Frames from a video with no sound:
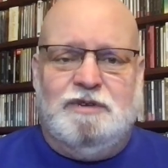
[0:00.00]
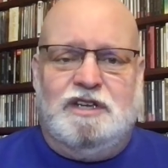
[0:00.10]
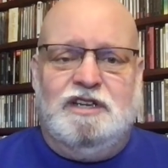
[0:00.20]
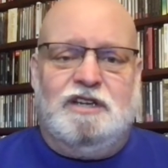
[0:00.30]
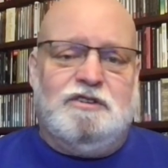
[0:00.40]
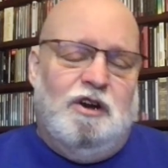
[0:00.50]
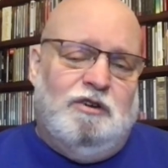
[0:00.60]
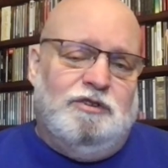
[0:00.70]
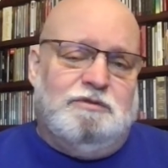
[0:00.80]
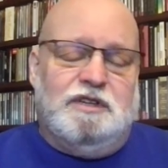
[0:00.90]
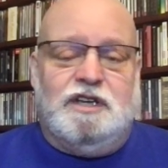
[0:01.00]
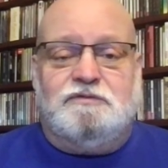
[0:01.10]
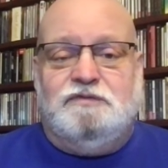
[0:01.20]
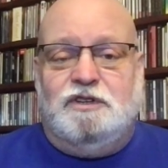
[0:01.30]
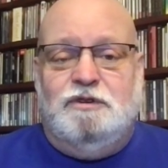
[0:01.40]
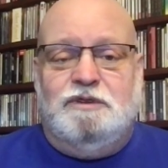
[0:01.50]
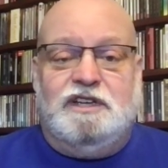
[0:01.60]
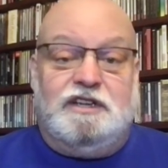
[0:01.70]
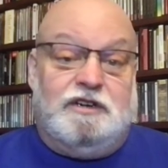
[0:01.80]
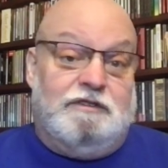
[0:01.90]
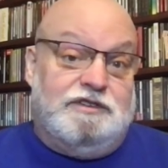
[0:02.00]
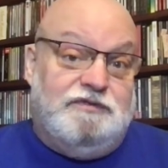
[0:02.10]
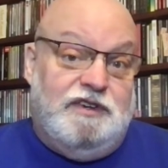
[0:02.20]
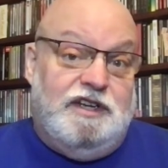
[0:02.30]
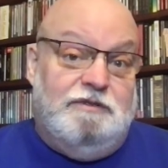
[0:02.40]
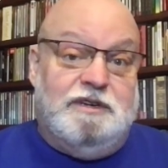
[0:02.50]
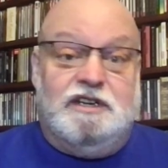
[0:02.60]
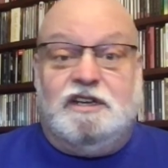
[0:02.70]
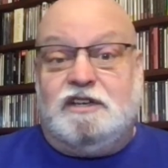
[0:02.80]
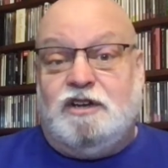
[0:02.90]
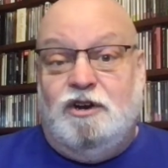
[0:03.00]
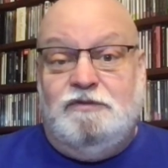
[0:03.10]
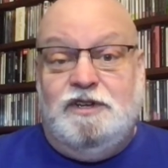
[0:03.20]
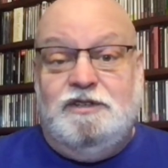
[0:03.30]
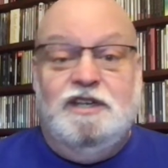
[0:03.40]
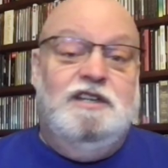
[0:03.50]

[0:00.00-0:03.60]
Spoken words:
We can get colds, we can get flu, we can get RSV, we can get COVID.